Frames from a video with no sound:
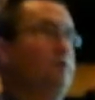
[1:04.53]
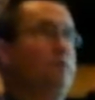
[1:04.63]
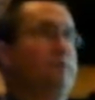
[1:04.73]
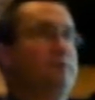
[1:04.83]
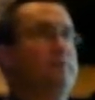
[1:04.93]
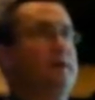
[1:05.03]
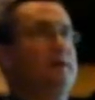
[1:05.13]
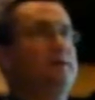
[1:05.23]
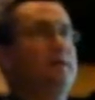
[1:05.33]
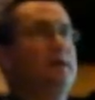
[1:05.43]
view of the
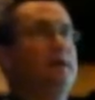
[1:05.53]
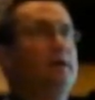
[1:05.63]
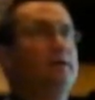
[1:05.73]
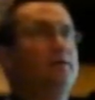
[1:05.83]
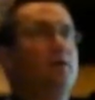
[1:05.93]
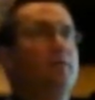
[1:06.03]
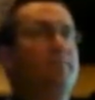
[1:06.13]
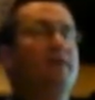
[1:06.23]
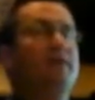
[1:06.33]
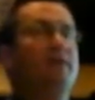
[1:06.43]
space. So
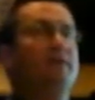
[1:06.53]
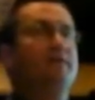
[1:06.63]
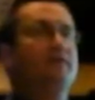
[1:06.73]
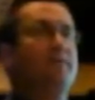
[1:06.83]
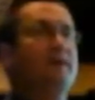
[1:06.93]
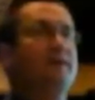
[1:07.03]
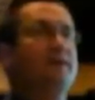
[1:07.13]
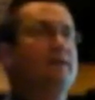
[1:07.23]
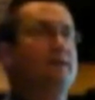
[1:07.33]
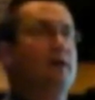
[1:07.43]
admittedly, the
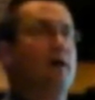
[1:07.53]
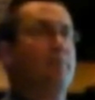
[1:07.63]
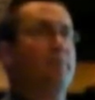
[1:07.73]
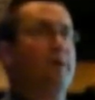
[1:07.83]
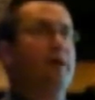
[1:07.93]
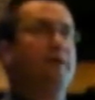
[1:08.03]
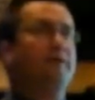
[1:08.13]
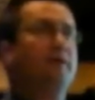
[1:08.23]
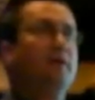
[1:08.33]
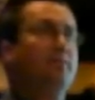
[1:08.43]
space is a
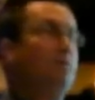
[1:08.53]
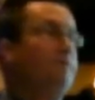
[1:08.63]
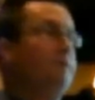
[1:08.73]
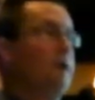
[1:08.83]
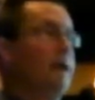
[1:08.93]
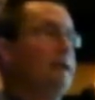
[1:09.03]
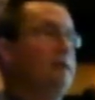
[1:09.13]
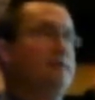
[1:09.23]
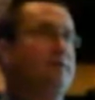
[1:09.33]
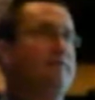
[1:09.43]
compromise, but we feel like
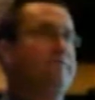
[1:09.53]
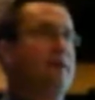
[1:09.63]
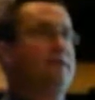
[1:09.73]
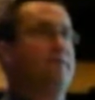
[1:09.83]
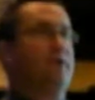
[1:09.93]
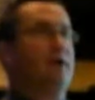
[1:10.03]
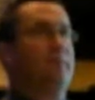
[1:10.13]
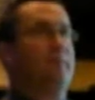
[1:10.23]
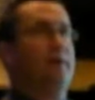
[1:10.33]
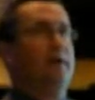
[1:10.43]
it is an effective
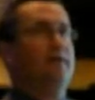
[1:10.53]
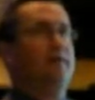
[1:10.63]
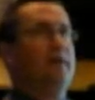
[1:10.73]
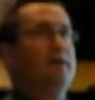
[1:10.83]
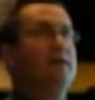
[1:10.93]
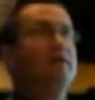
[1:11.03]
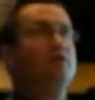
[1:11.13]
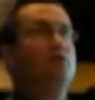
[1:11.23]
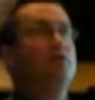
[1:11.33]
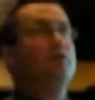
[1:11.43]
compromise. It
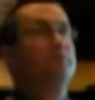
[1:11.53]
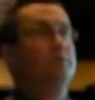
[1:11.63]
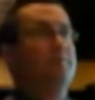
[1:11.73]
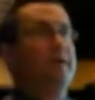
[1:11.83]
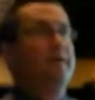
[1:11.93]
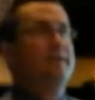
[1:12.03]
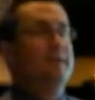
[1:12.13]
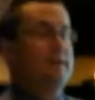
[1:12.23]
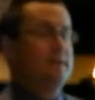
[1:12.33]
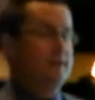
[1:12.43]
is a useful
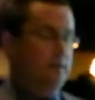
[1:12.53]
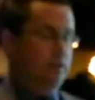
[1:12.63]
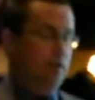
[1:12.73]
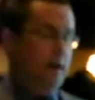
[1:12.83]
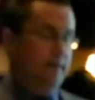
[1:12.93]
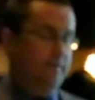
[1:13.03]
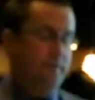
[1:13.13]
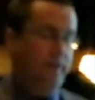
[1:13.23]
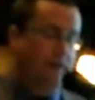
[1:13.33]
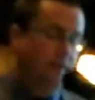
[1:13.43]
space, and it is an attractive
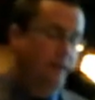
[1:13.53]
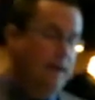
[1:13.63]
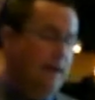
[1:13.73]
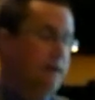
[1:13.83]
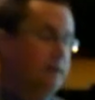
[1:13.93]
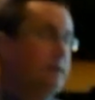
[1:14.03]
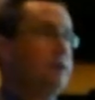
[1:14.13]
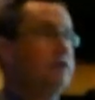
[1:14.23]
space, and it does